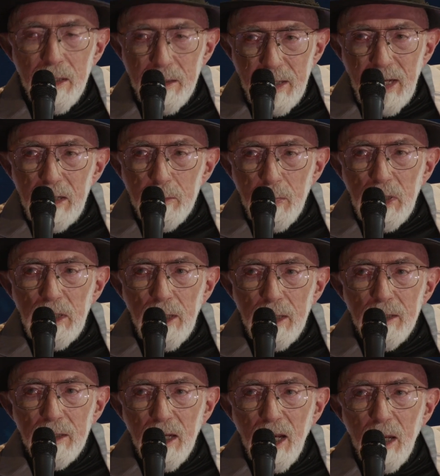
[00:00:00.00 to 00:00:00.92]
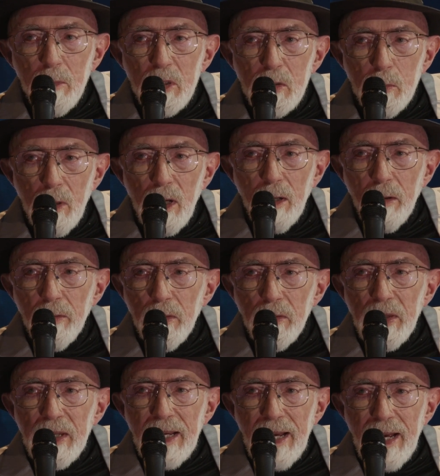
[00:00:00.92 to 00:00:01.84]
10 million times smaller
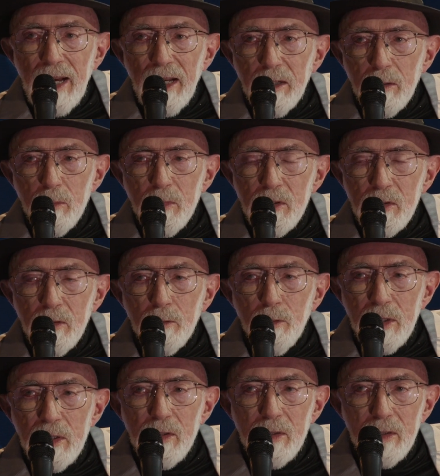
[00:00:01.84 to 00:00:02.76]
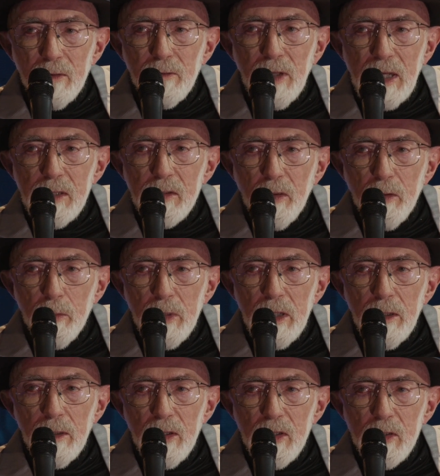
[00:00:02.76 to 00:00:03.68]
than the atoms of which the face of the
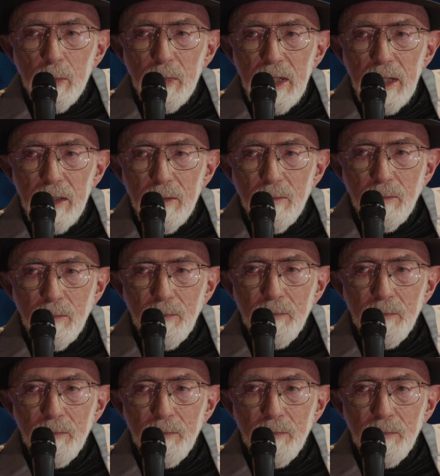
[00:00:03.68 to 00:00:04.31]
mirror is made.